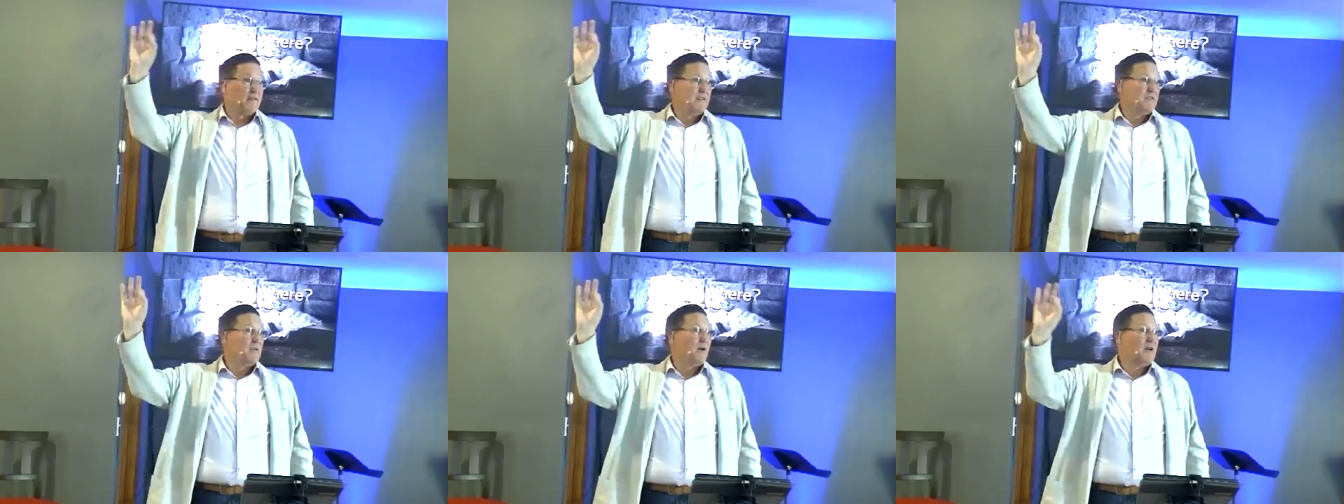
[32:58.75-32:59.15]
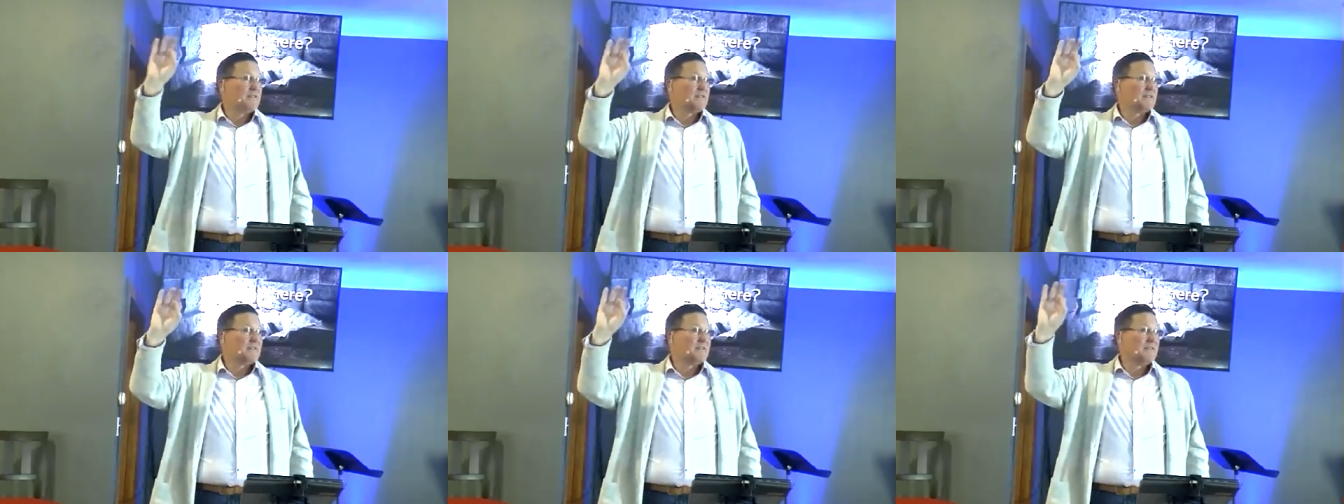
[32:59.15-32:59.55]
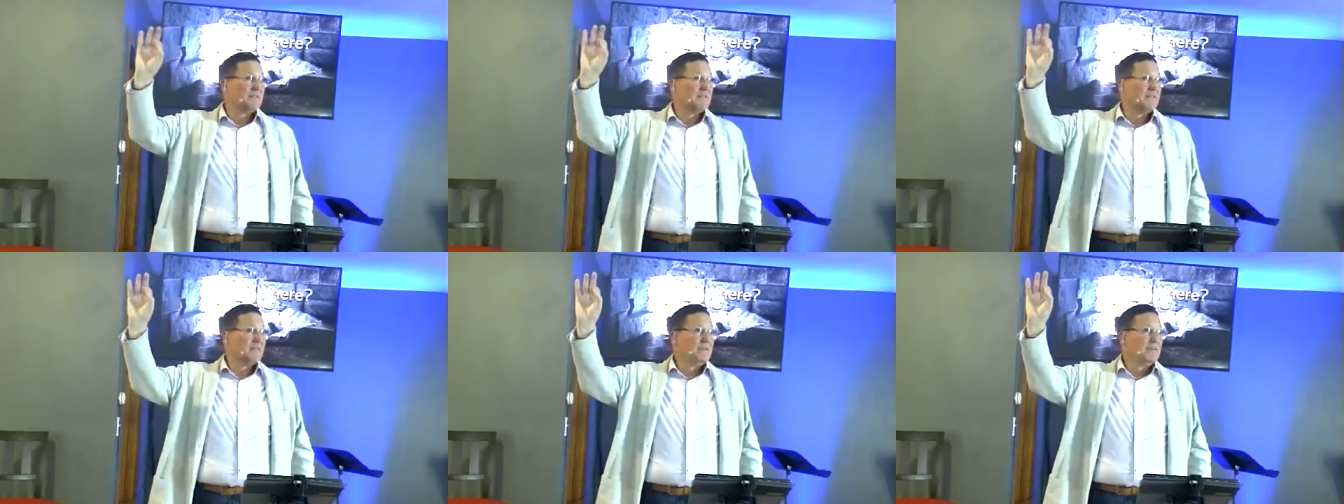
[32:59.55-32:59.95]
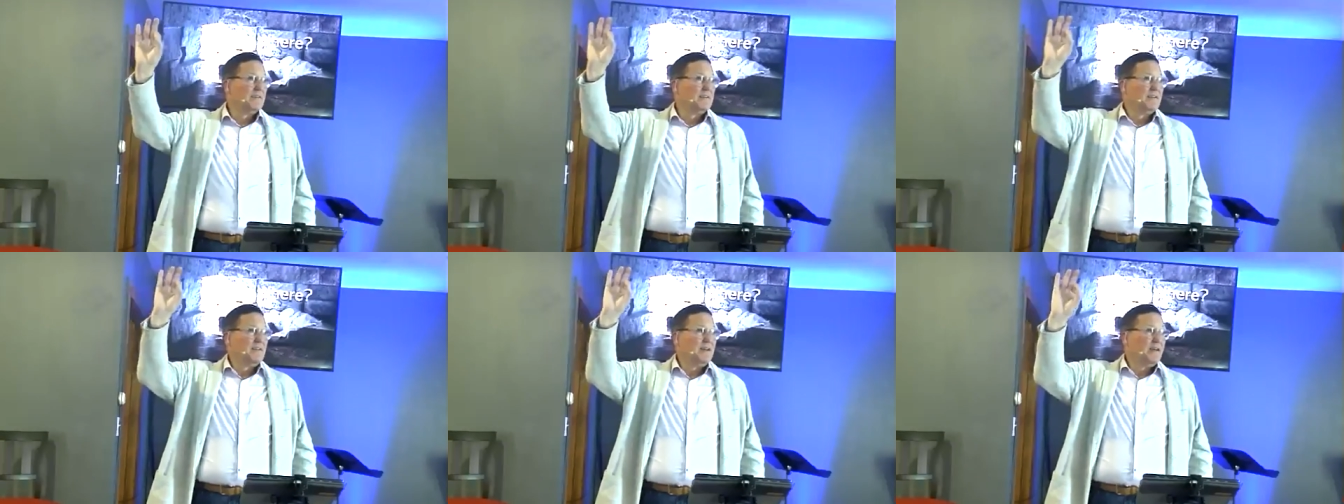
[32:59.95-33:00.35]
in Christ.
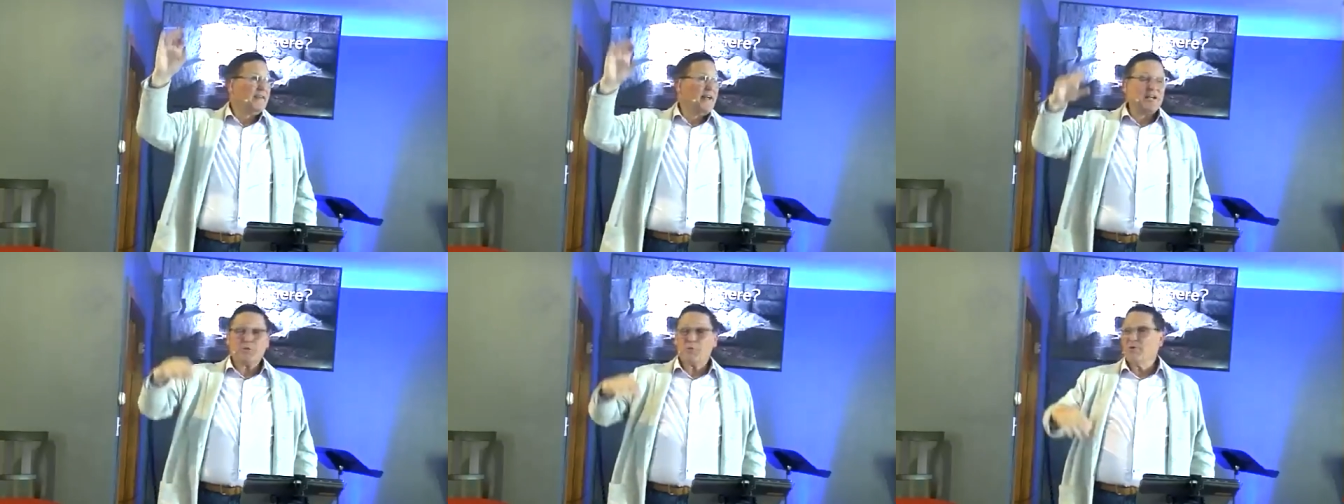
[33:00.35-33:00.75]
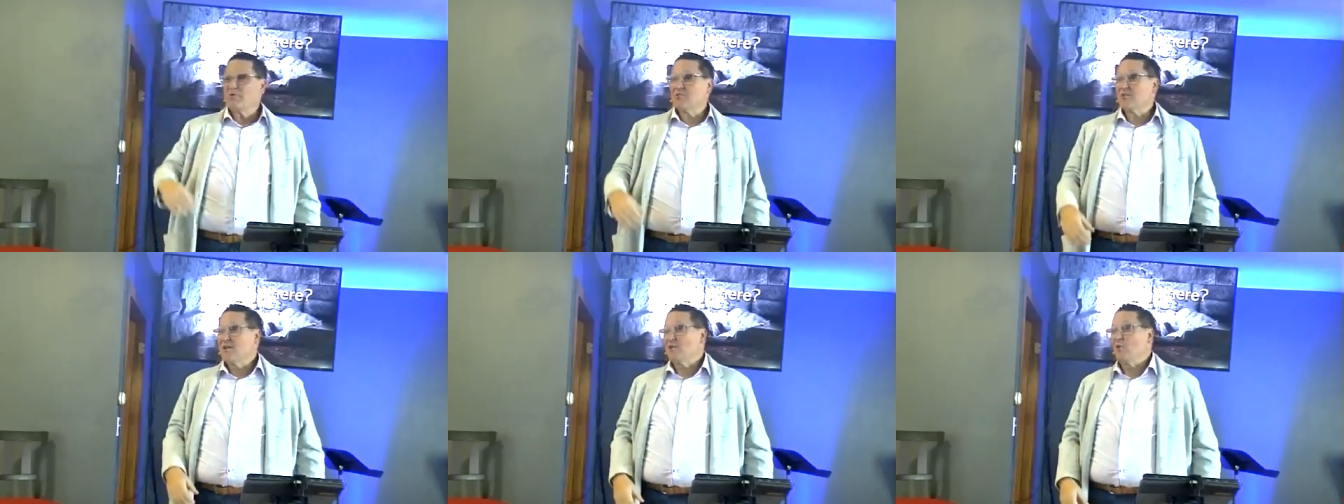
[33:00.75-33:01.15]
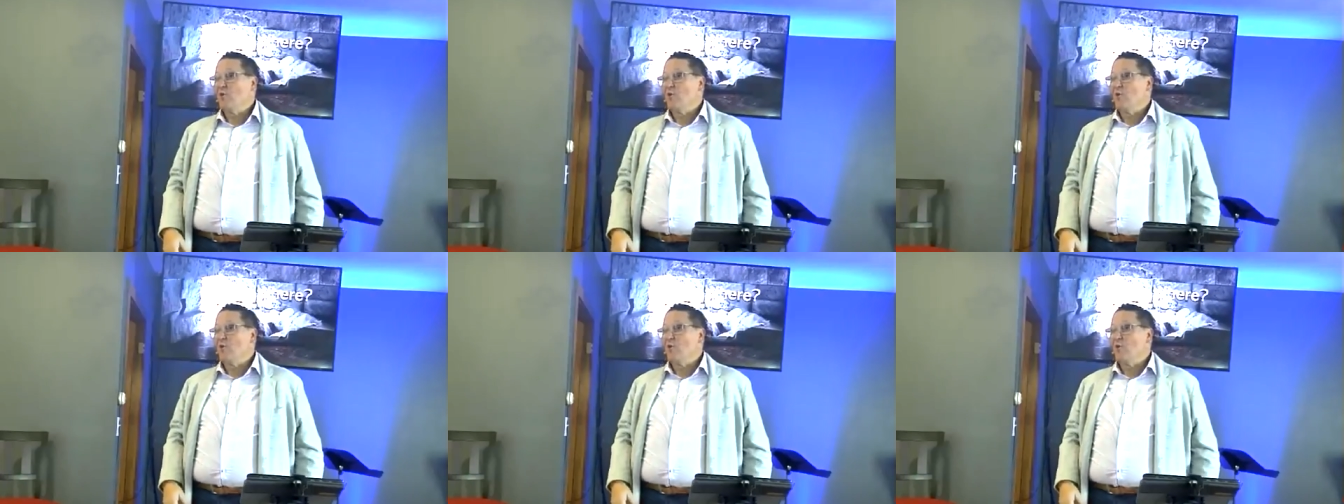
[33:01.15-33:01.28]
And that's where you say,